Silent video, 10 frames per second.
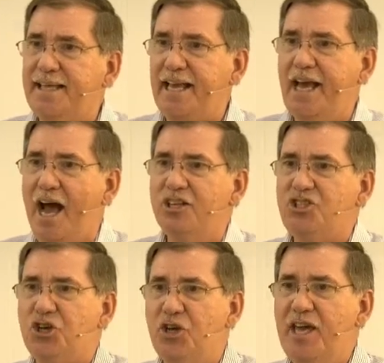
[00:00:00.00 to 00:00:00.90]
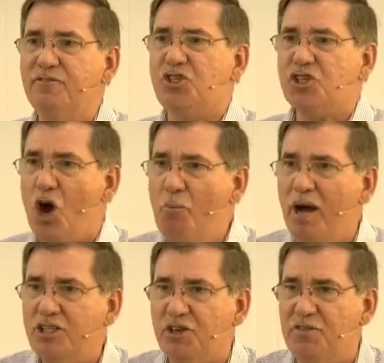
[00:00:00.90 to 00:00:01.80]
that God should give so
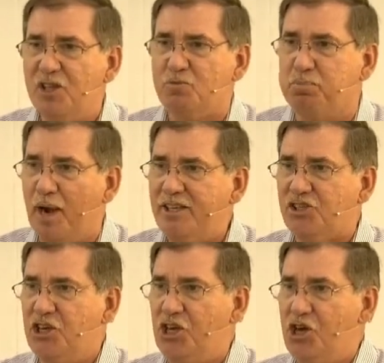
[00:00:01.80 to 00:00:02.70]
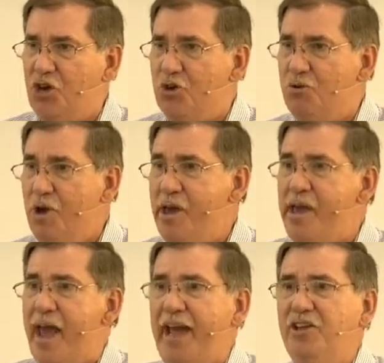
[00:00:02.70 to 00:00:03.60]
much of this blessing to you
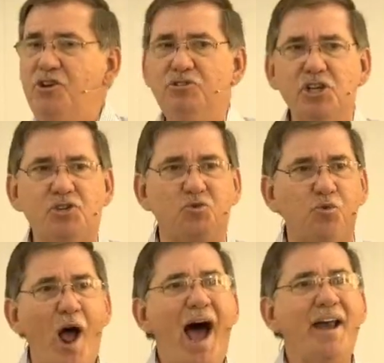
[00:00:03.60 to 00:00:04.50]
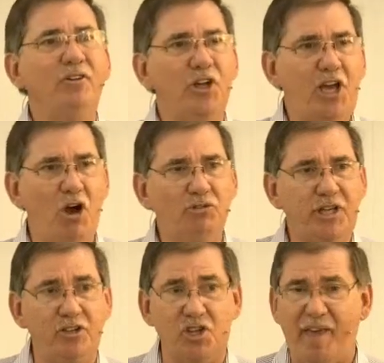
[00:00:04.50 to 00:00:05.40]
and you just ride on the
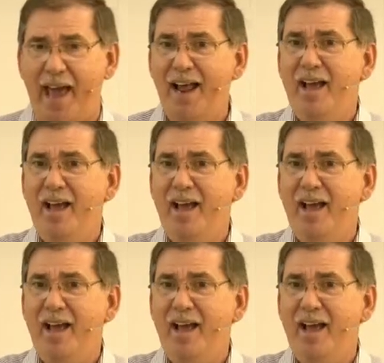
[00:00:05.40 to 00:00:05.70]
coattails of that.